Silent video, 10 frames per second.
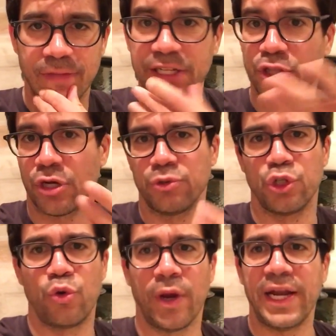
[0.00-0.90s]
He thought it
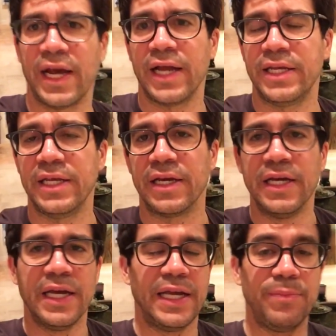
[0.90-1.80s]
was a great idea,
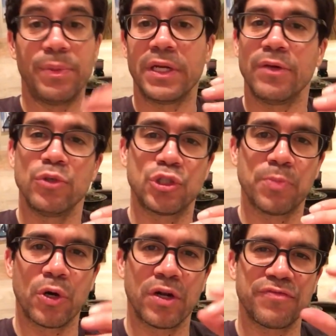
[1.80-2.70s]
but he was
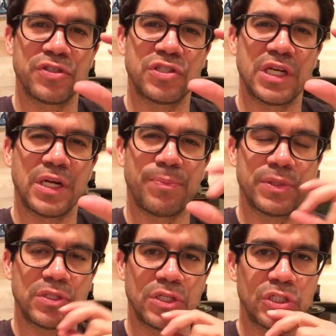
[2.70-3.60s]
smart enough to set it up
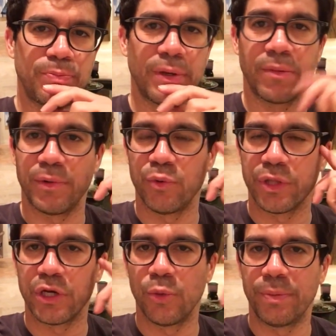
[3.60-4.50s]
as an experiment
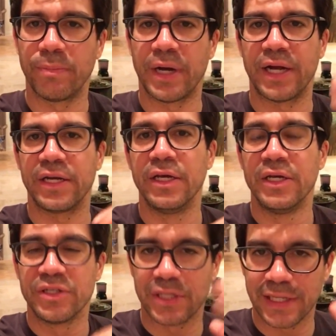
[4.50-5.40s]
with an open mind,
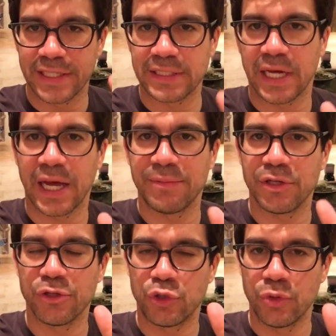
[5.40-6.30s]
to let time
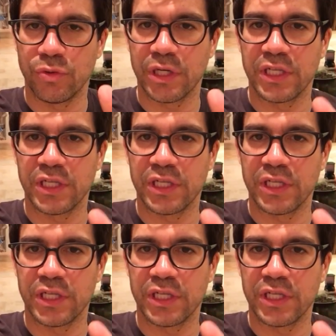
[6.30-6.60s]
tell the truth.